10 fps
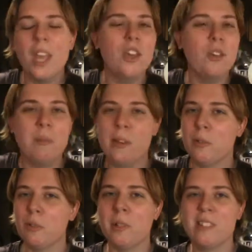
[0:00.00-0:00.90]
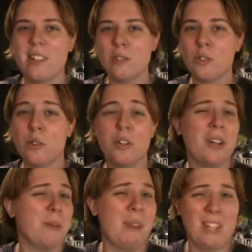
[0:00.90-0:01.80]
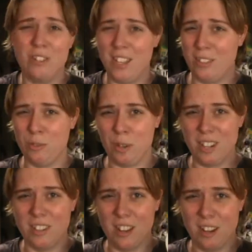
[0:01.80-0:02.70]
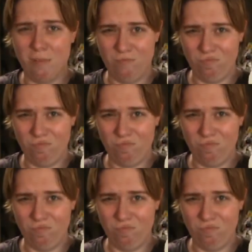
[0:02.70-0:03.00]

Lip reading: You pick which one sounds cooler and imagine that's the one I said.